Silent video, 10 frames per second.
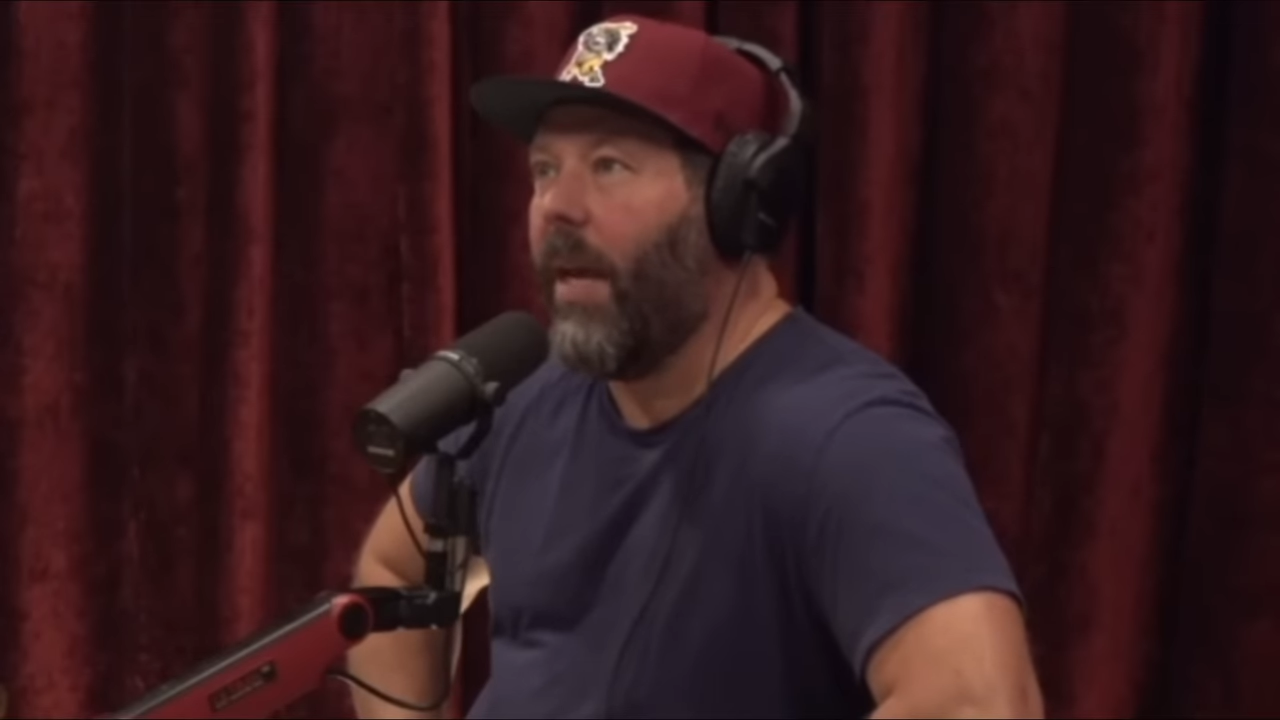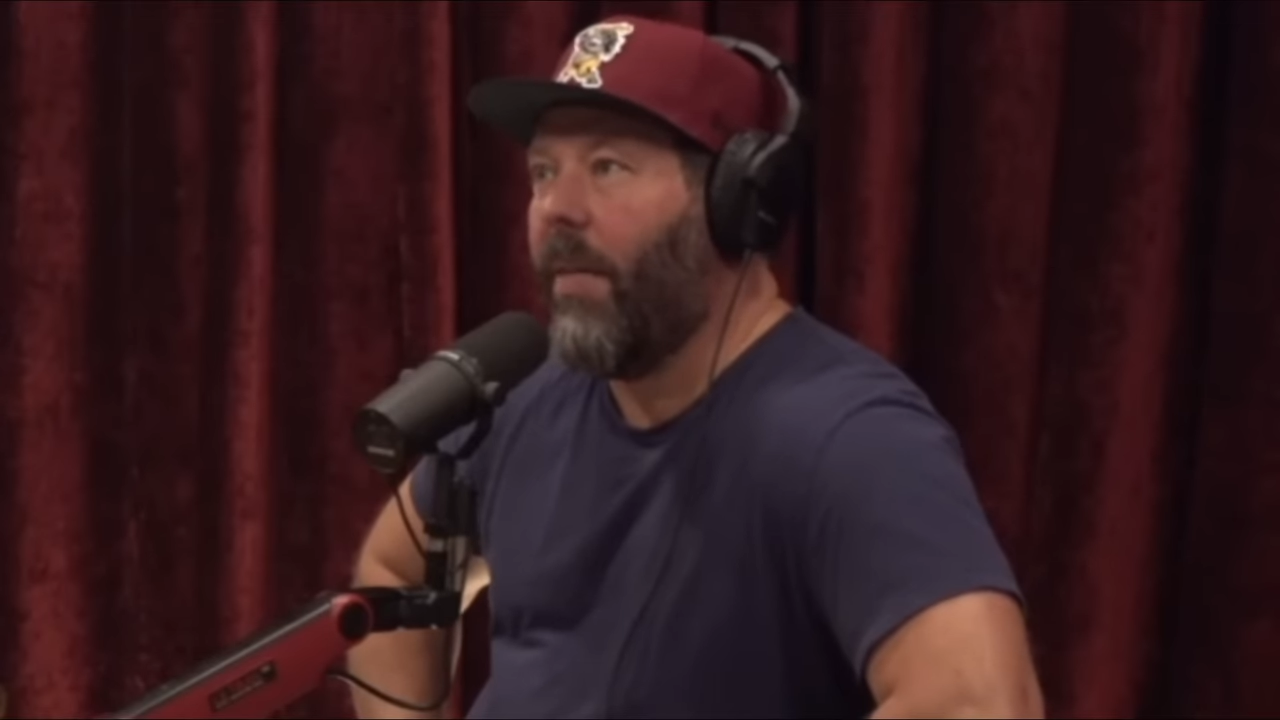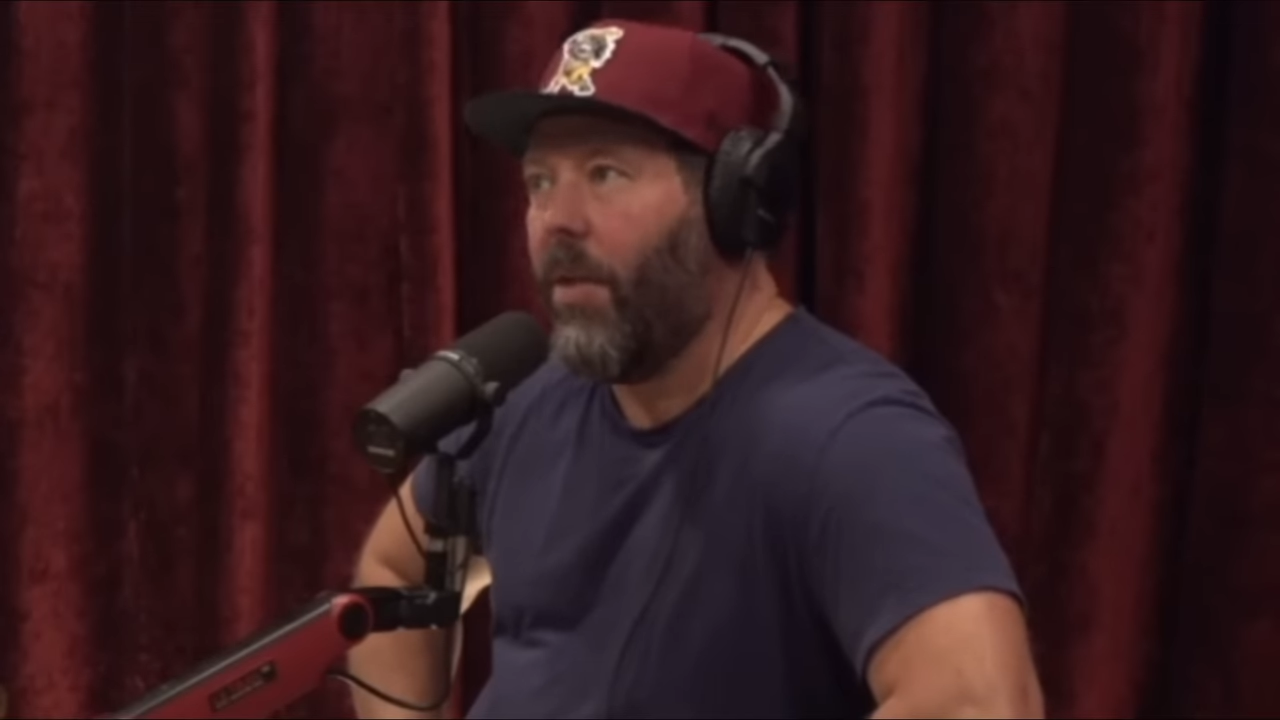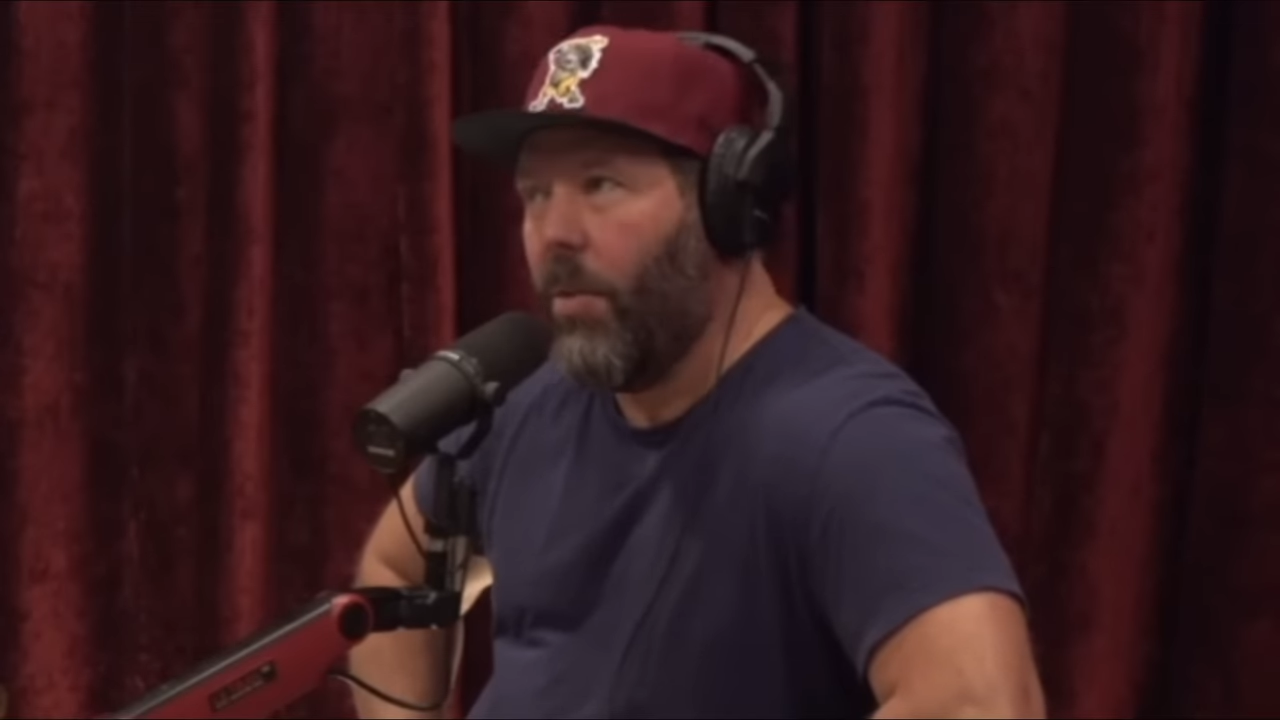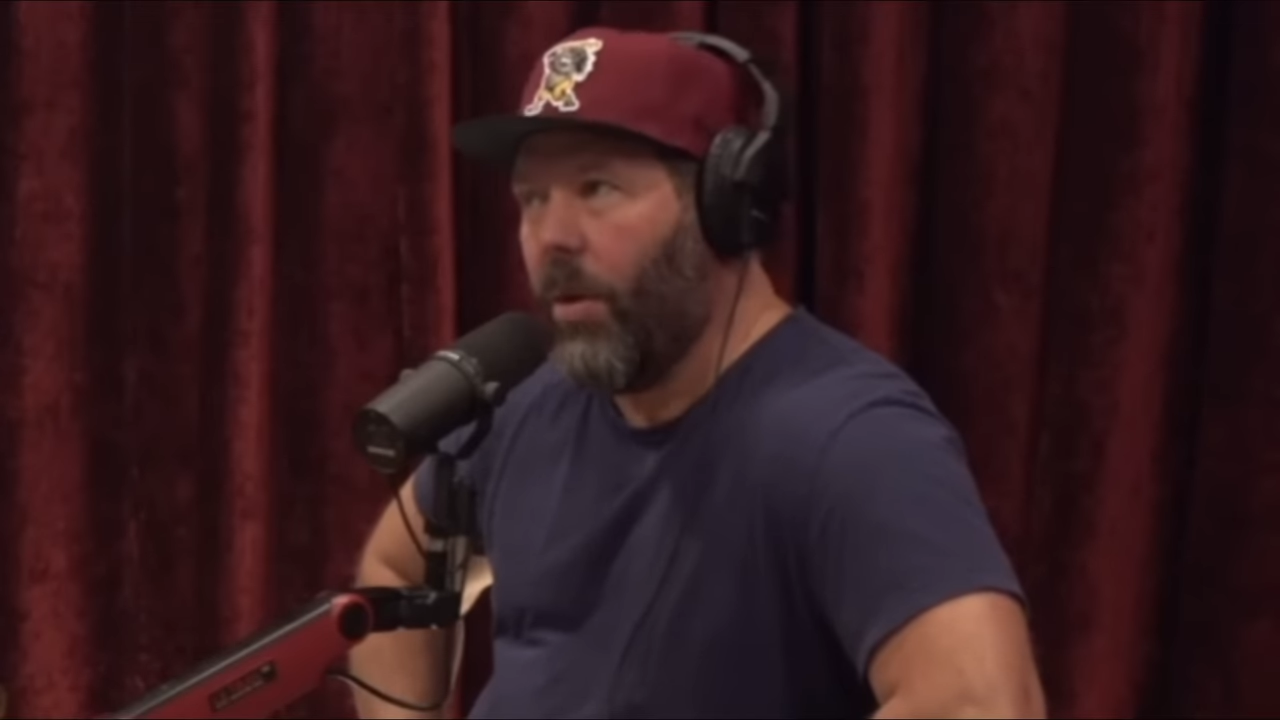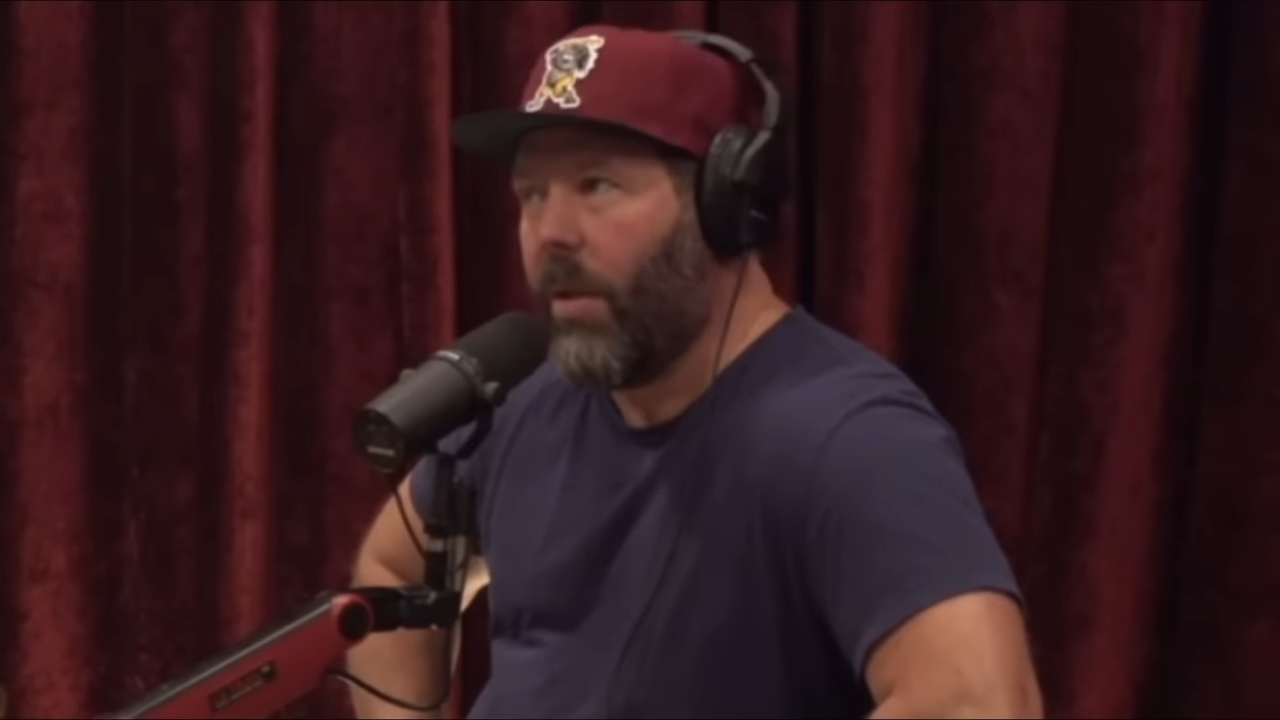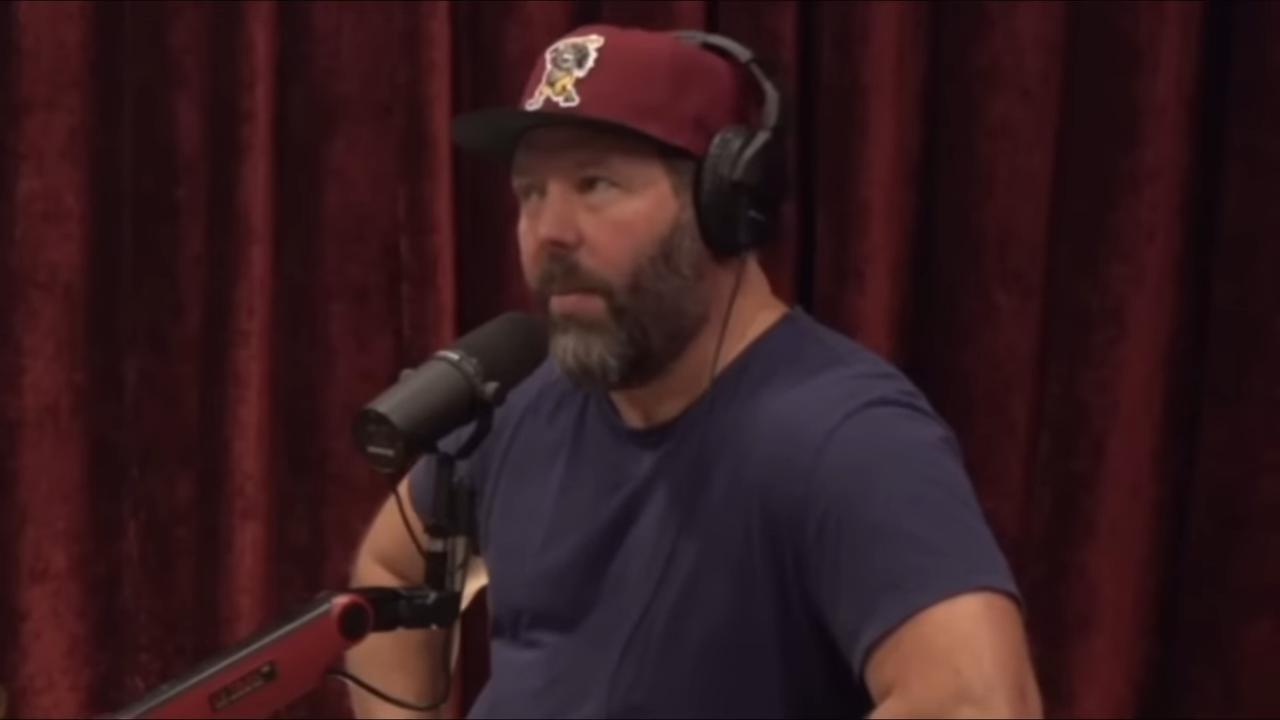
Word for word: and then you looked